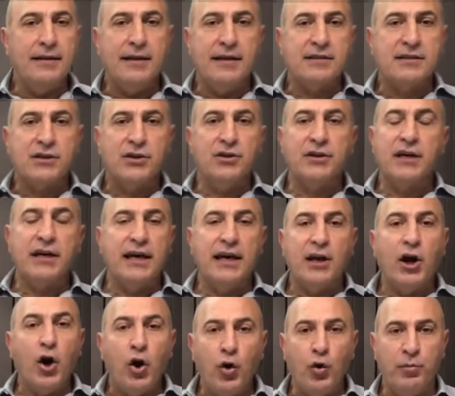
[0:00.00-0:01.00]
that's cooking
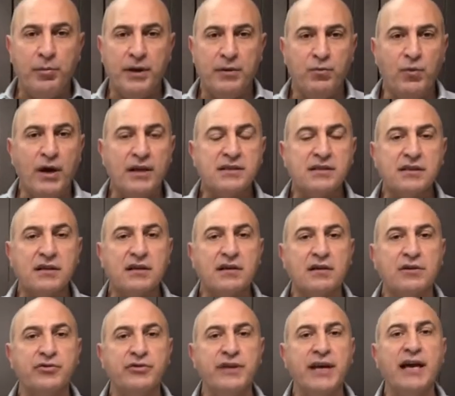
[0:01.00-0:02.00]
at home and wants to
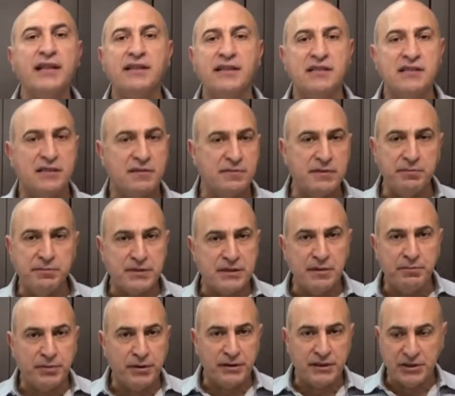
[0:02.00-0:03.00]
create these
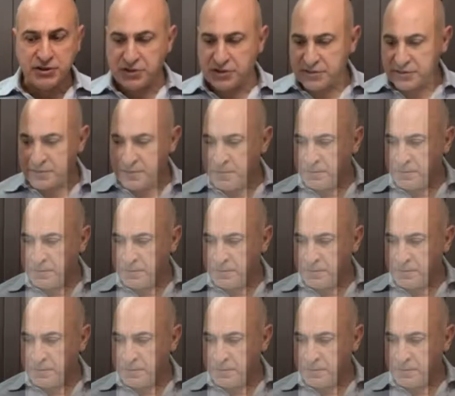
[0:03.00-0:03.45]
simple dishes.